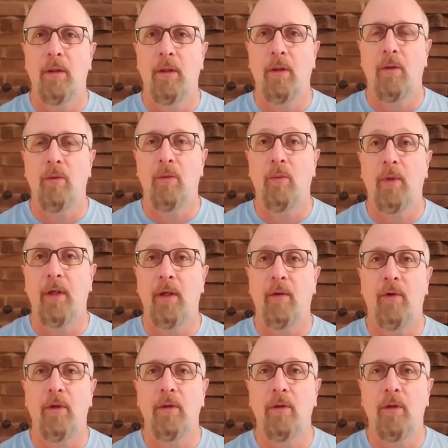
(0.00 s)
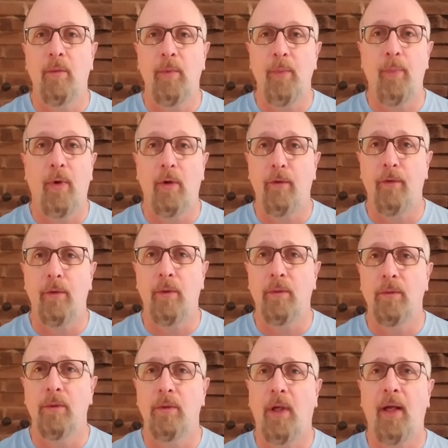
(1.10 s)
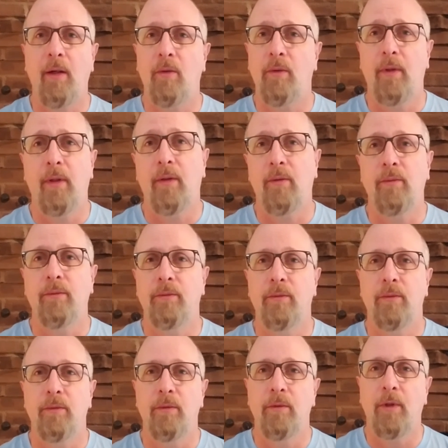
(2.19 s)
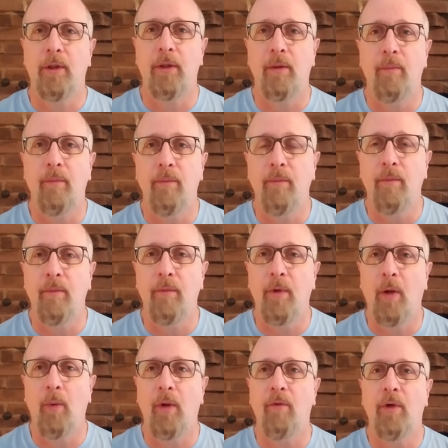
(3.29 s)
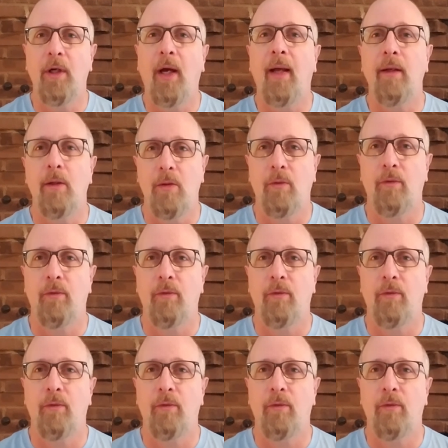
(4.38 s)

whatever. Could be personal. I don't know. However, God knows.